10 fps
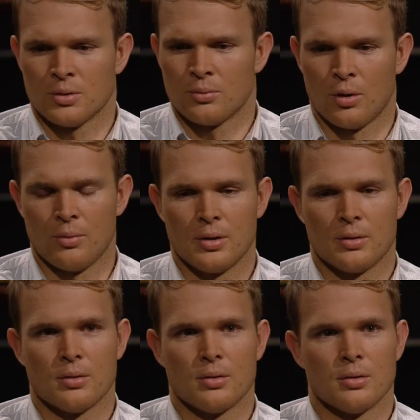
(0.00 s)
You couldn't
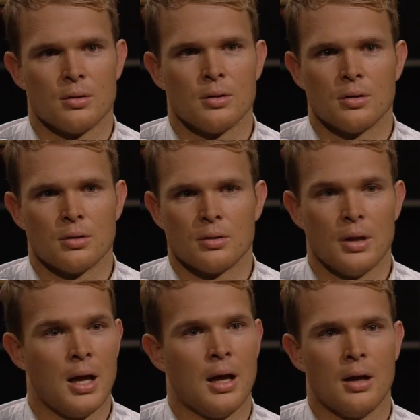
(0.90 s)
scratch an itchy
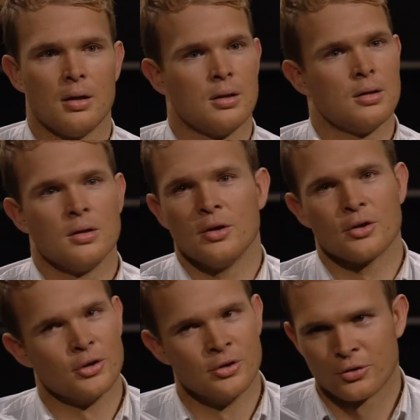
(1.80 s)
nose. Yeah.
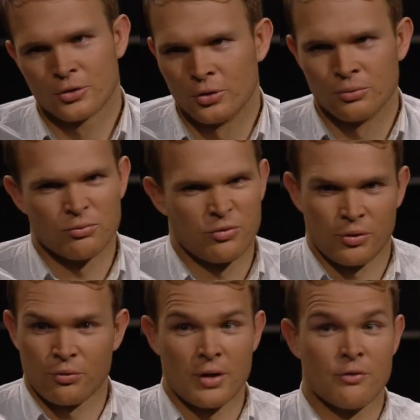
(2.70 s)
Couldn't for
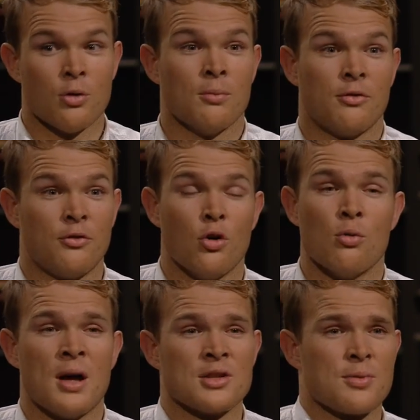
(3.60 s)
4
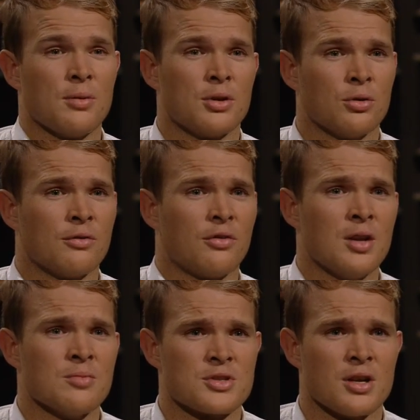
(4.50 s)
months. Probably couldn't feed
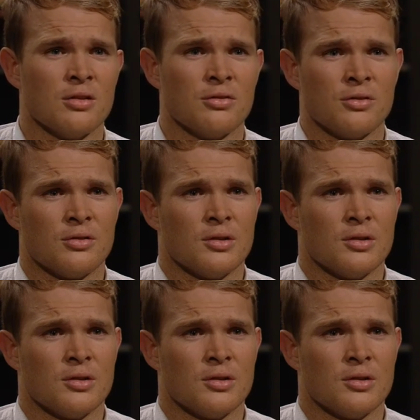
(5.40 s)
myself.